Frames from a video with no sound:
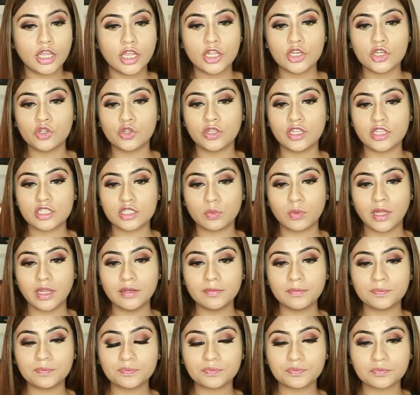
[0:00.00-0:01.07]
into this
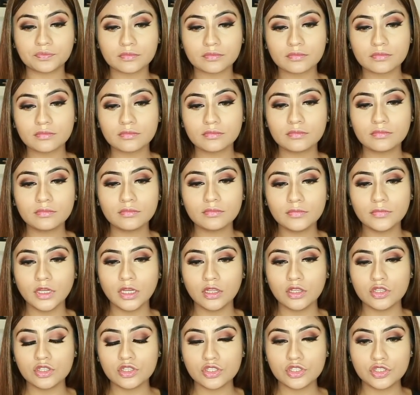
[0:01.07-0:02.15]
one
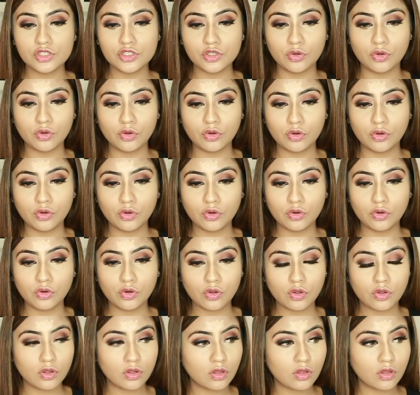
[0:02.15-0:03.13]
so